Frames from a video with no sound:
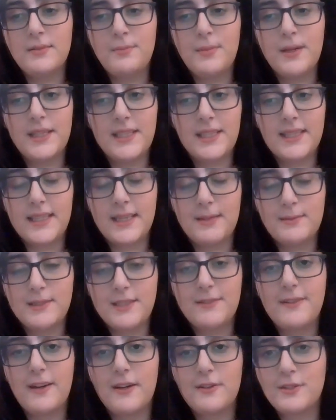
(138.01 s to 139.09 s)
but he claims
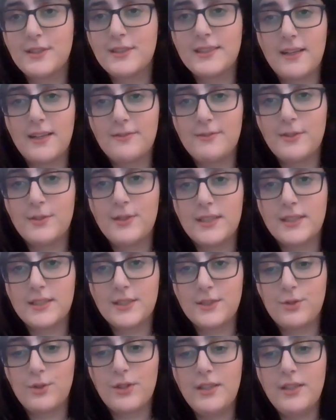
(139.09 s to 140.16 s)
he found her cell phone in a
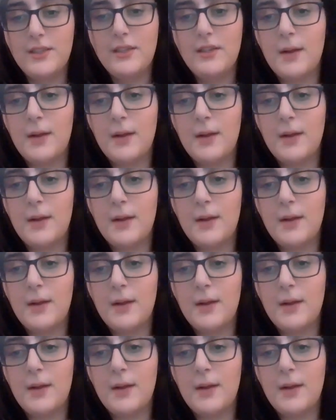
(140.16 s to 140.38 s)
store.